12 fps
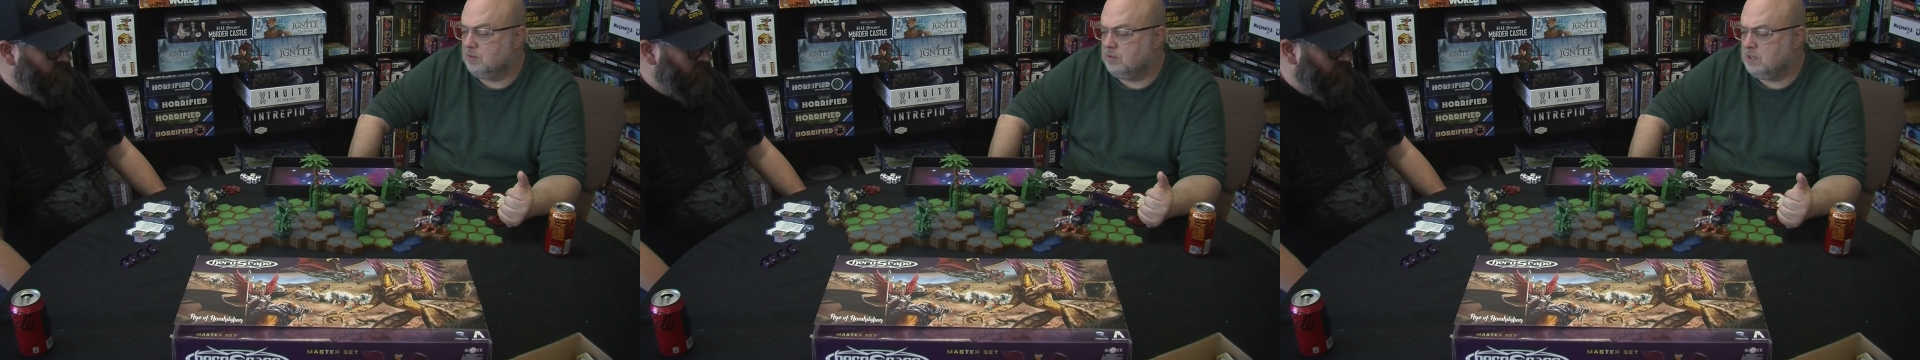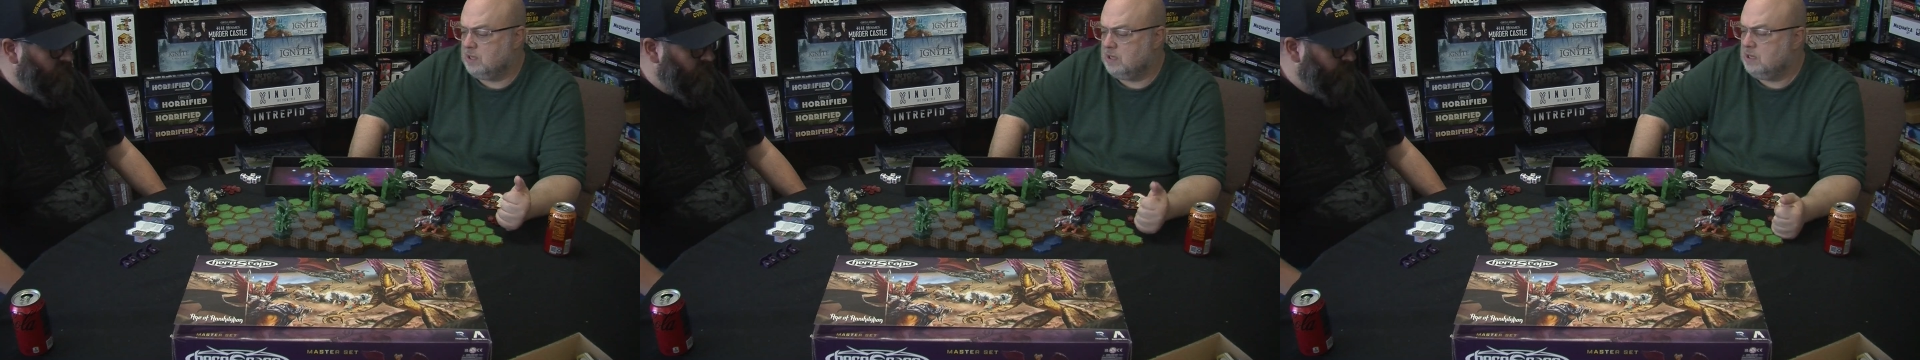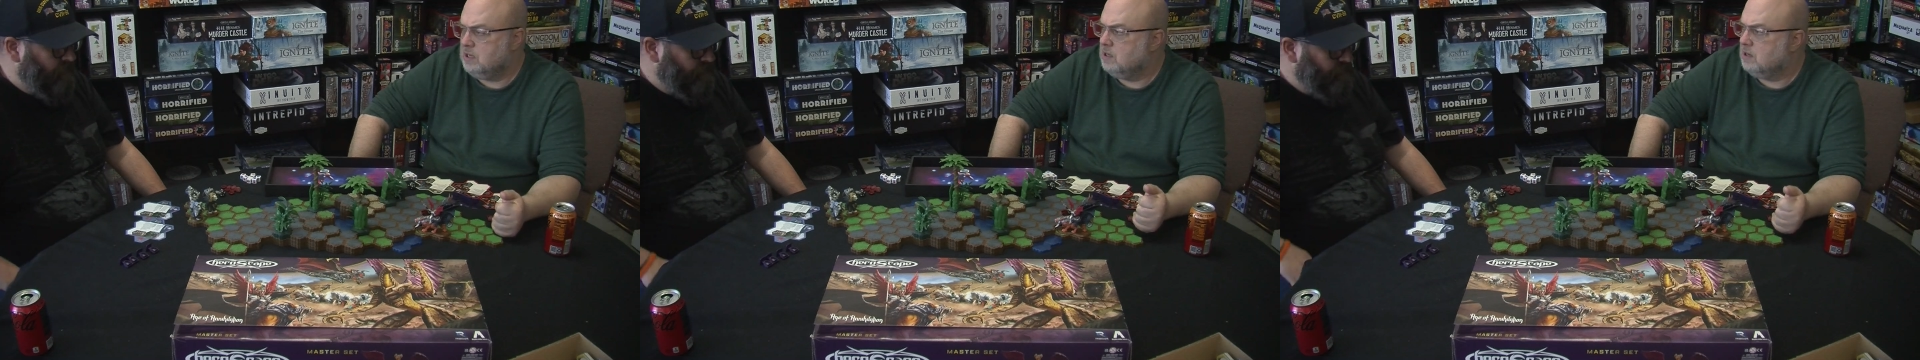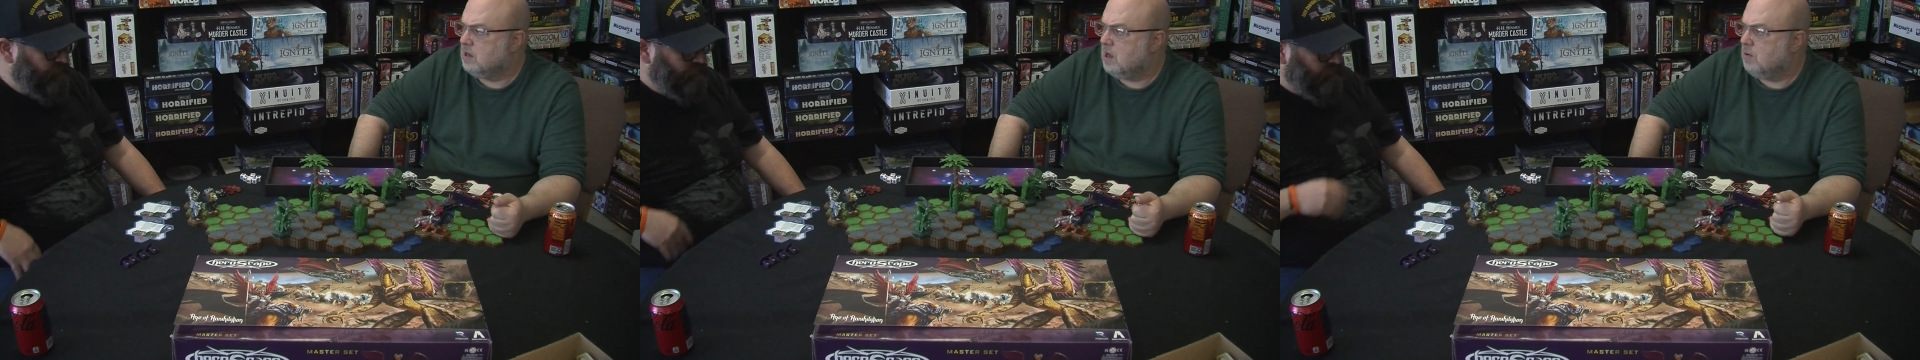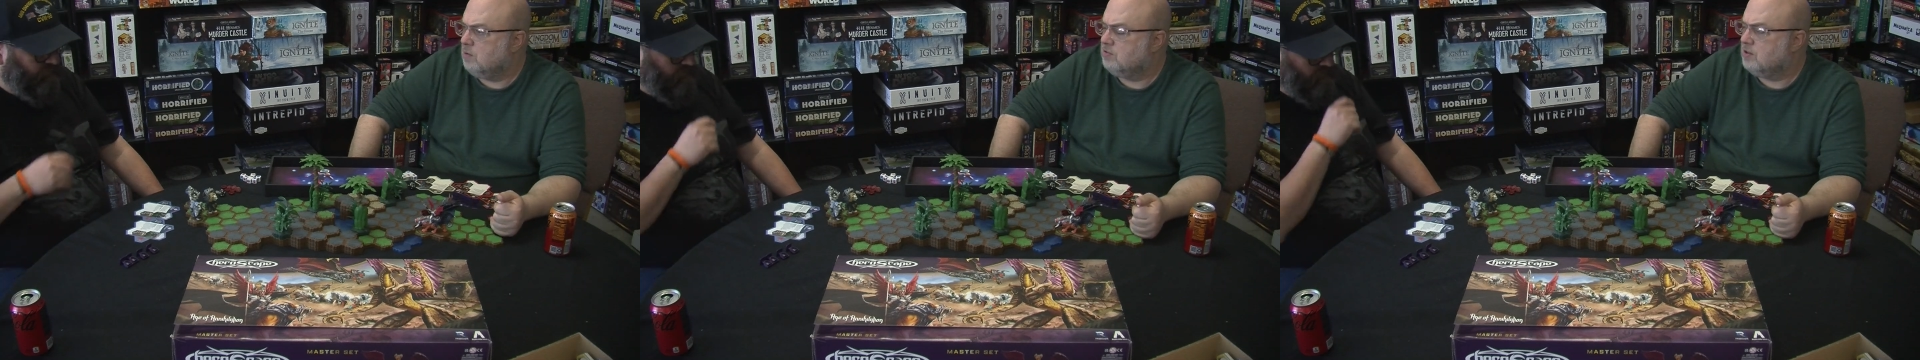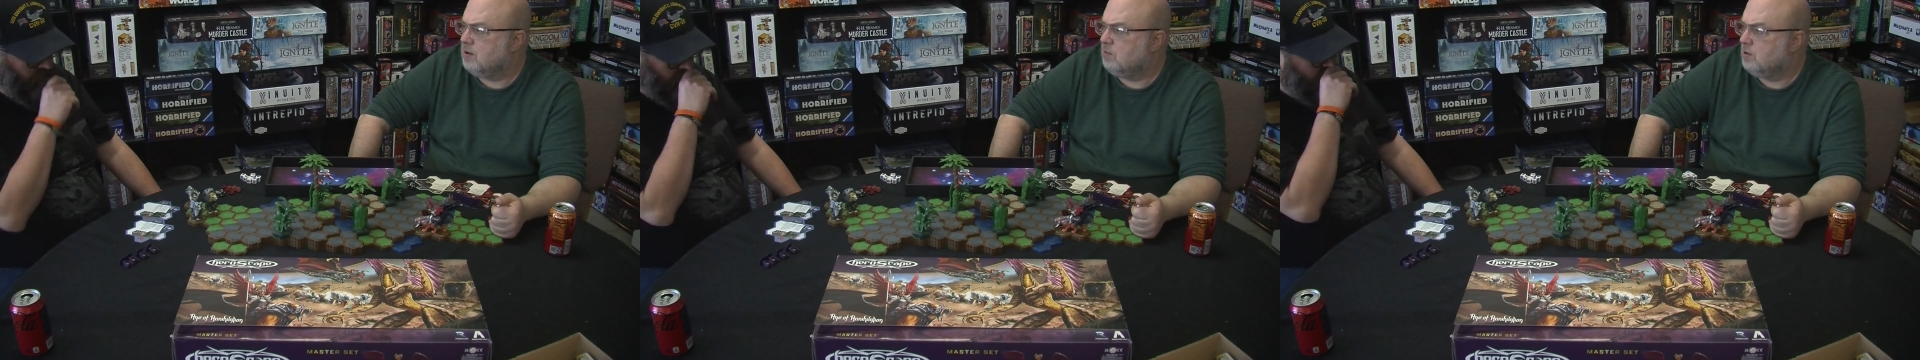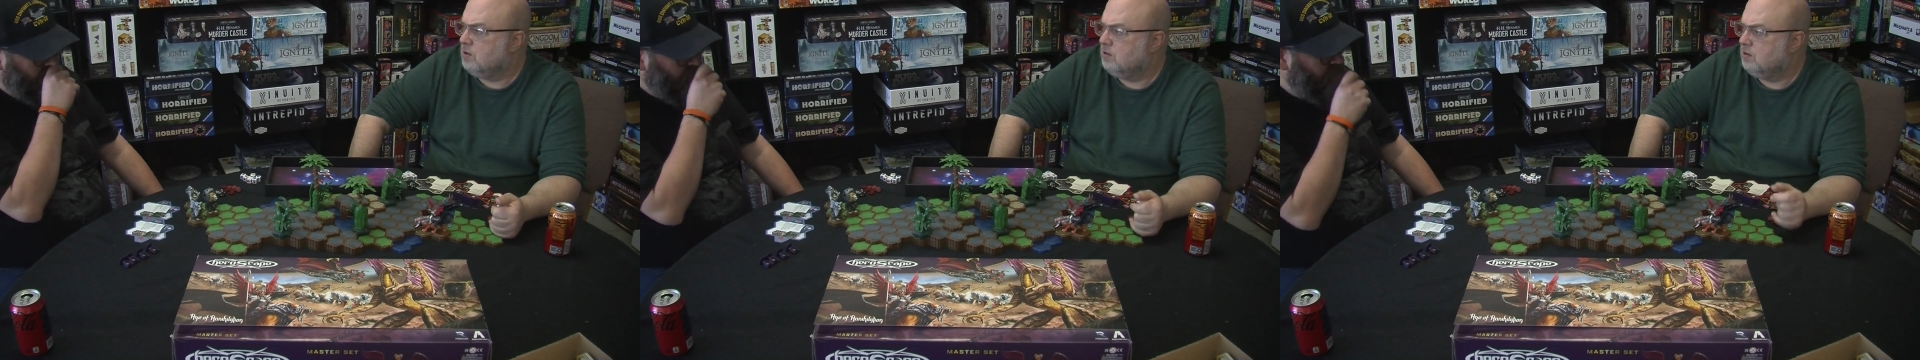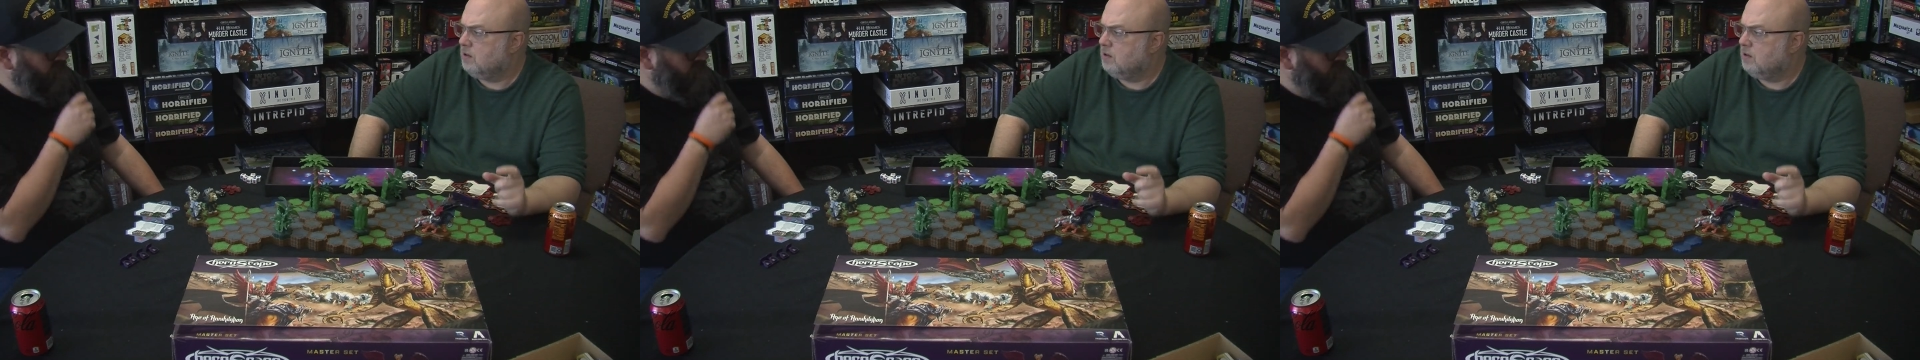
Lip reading: the what's that one?